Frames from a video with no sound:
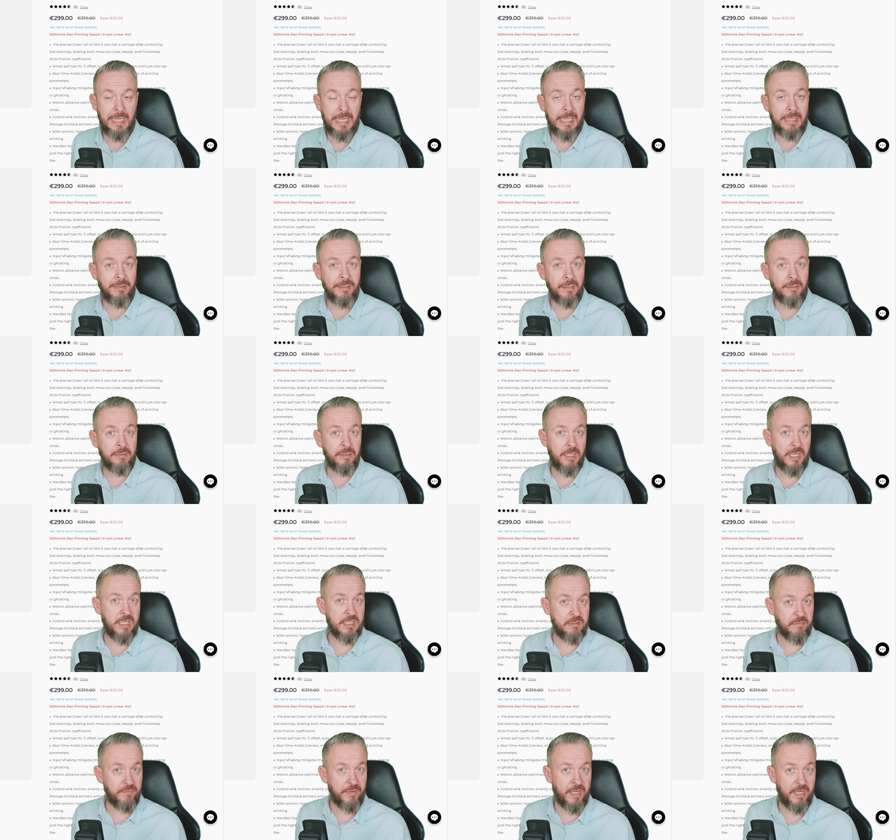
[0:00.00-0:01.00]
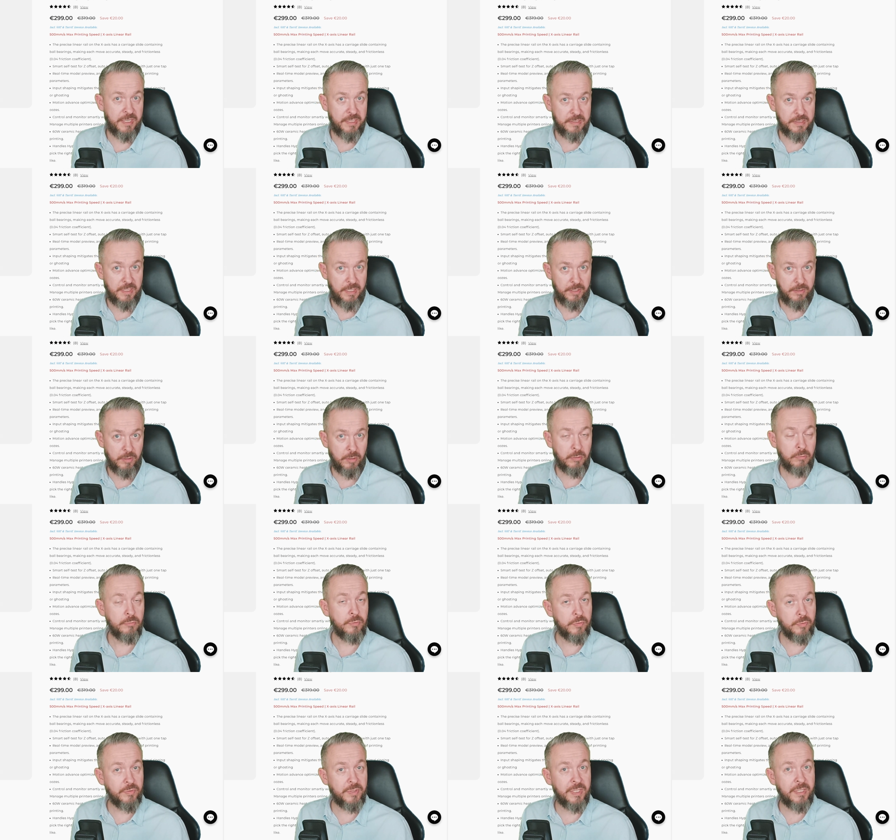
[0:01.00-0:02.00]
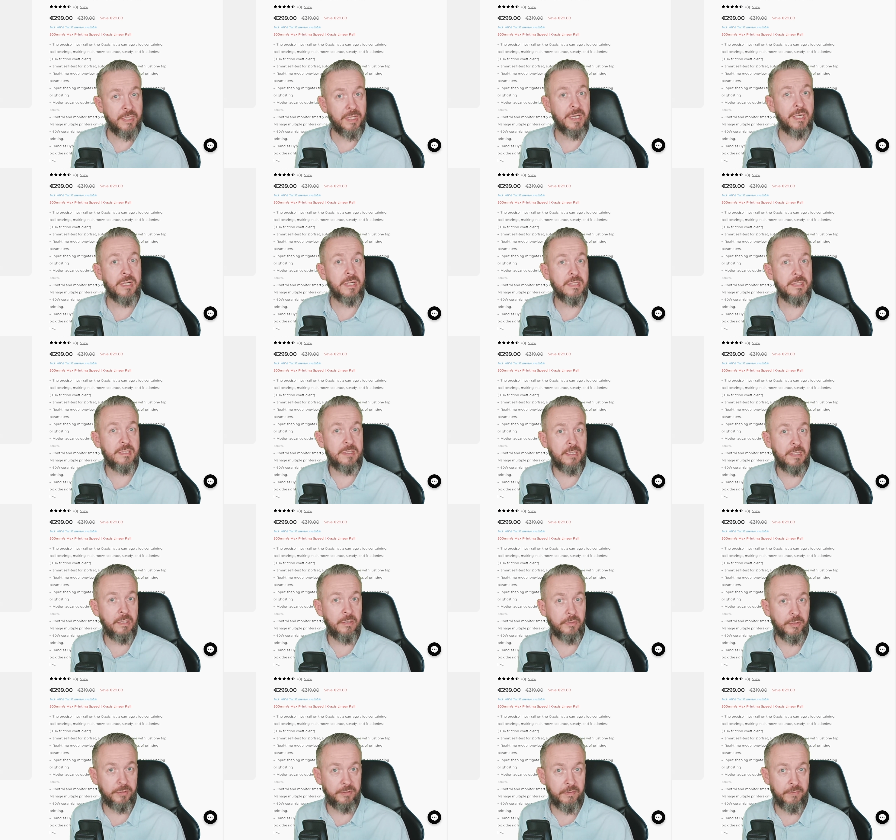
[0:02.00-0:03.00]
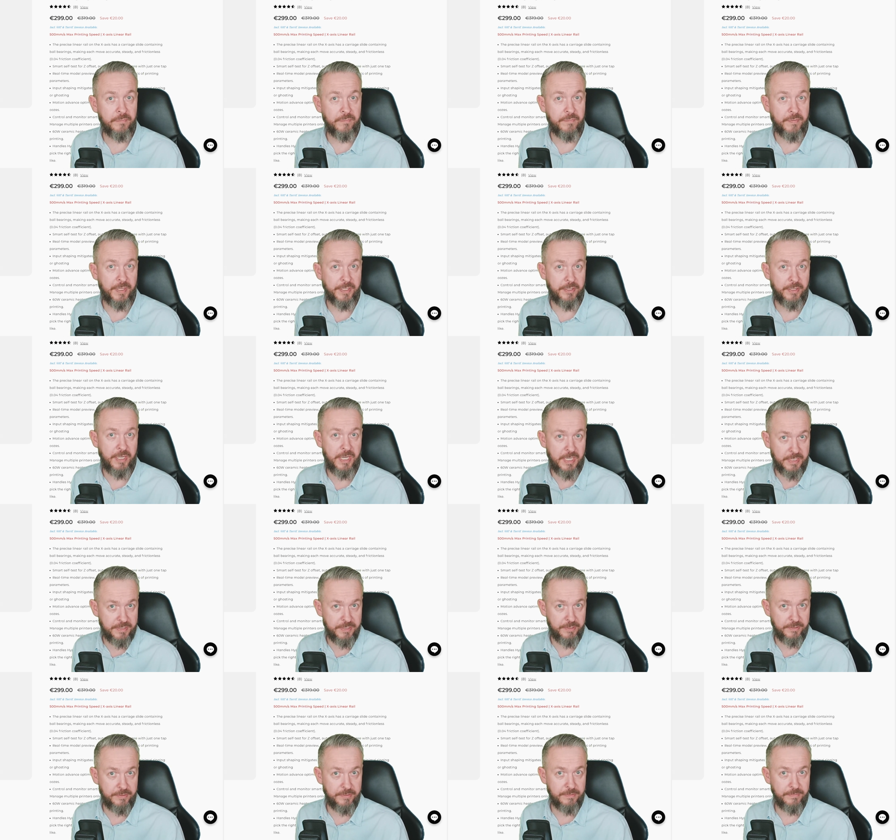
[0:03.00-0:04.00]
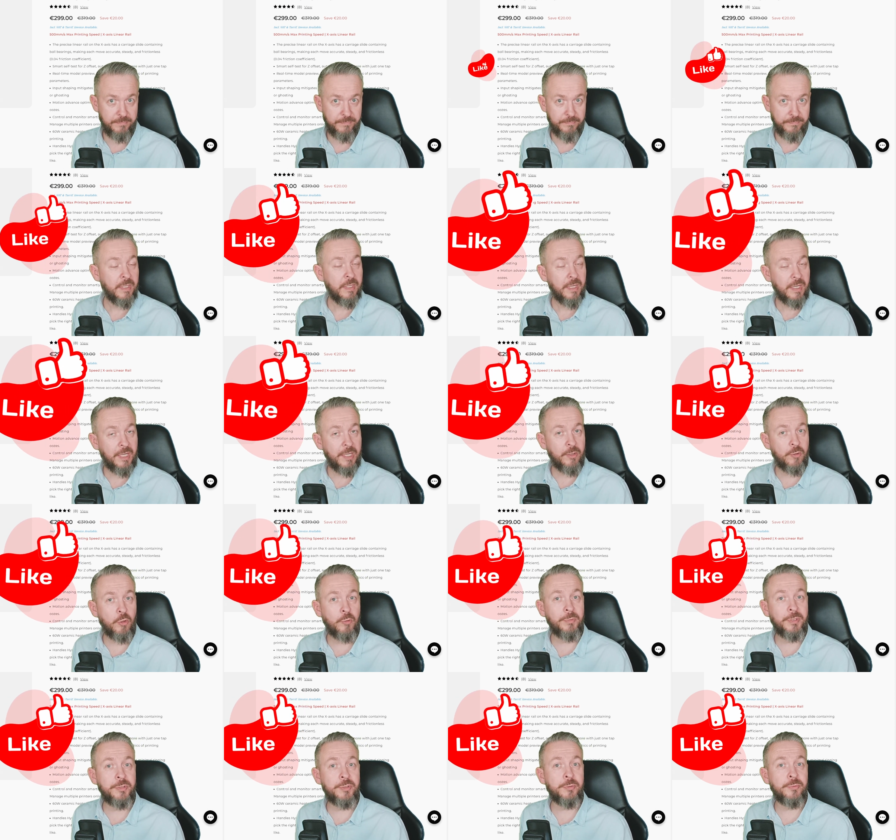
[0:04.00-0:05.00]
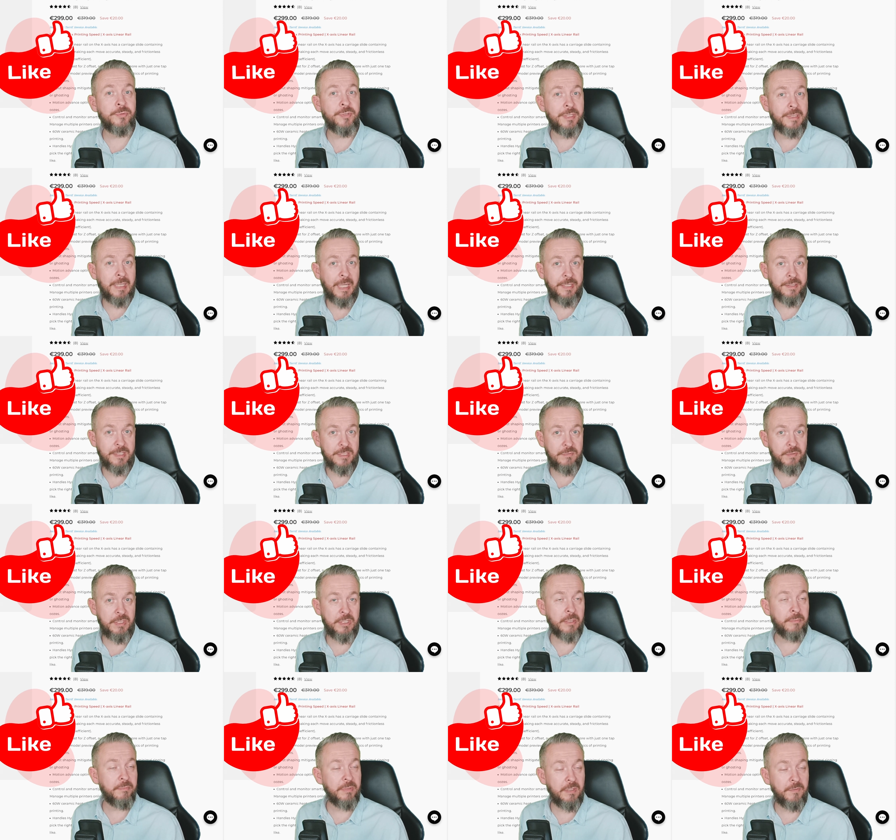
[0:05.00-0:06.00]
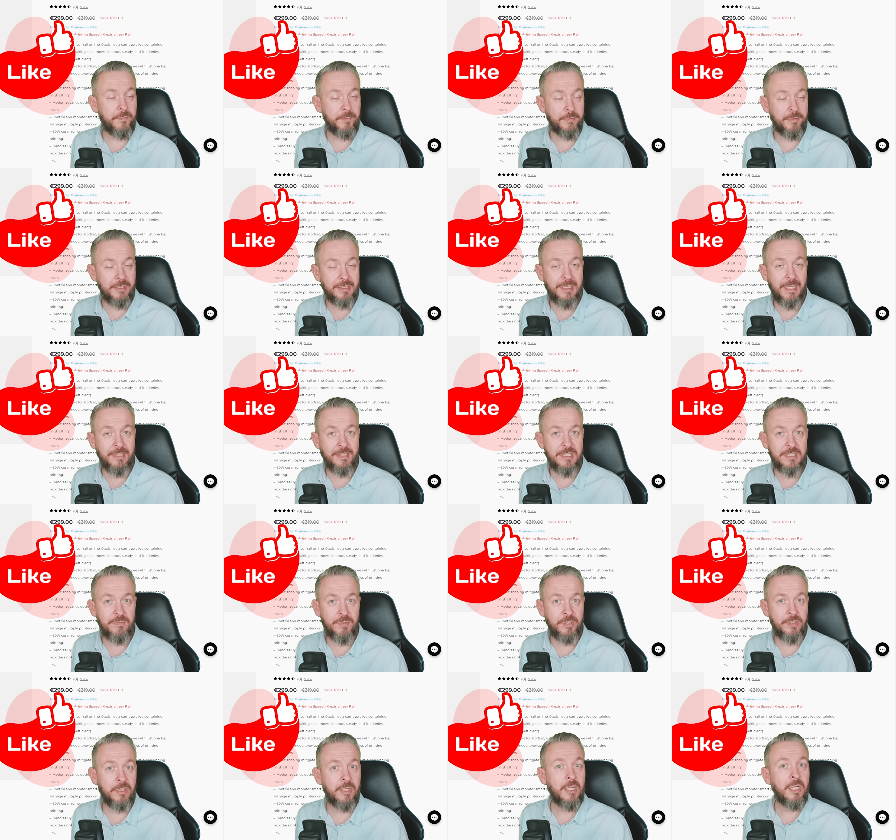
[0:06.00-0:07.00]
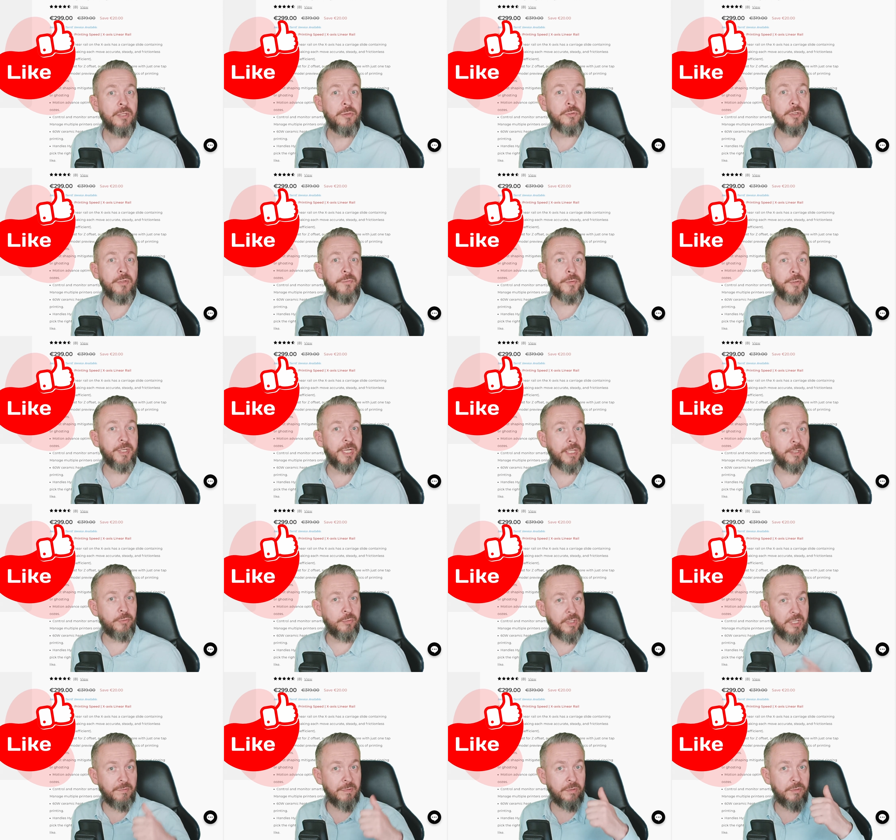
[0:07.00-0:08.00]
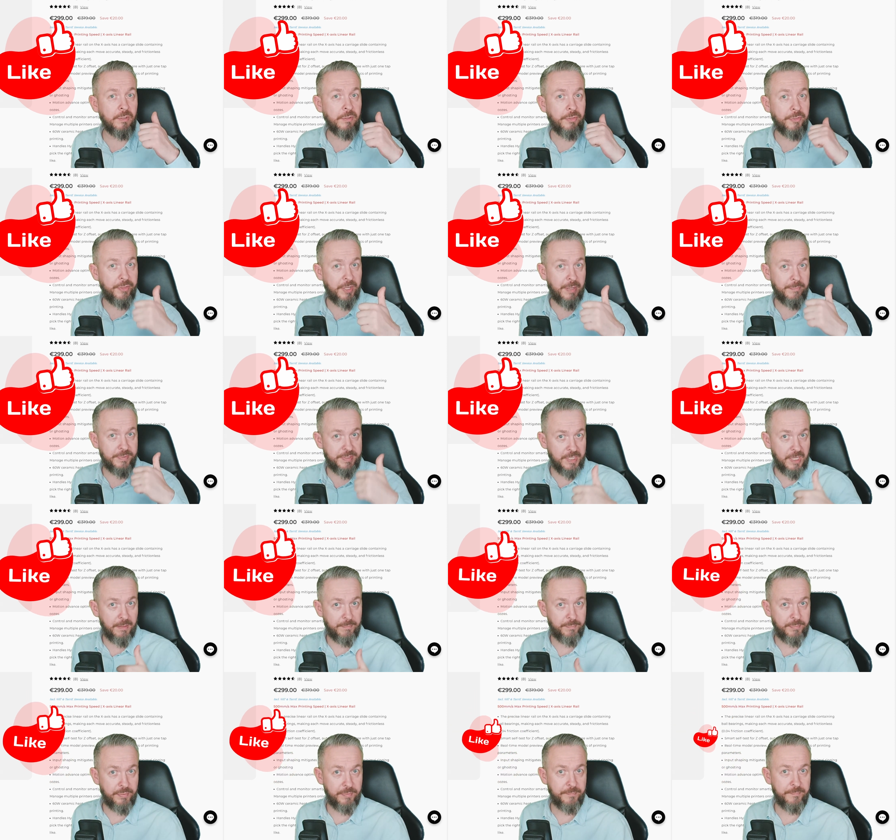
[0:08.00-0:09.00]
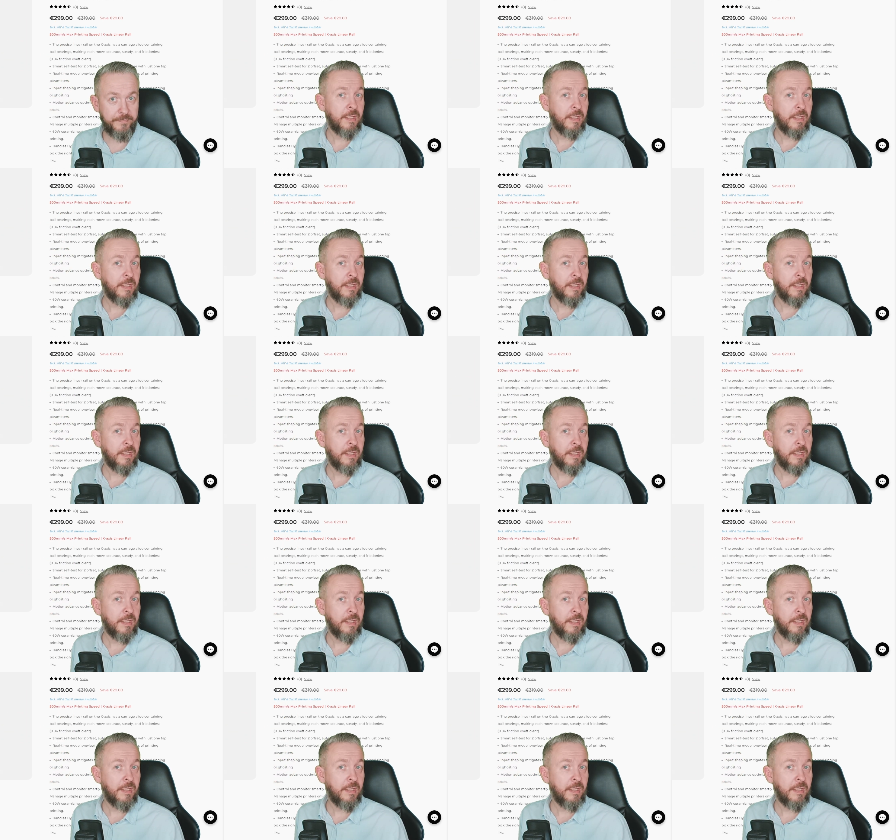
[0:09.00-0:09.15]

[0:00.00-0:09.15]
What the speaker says: and that, as far as I know, today are still not a fire hazard. I hope that you did like this video. If you did like this video, don't forget to give it a thumbs up.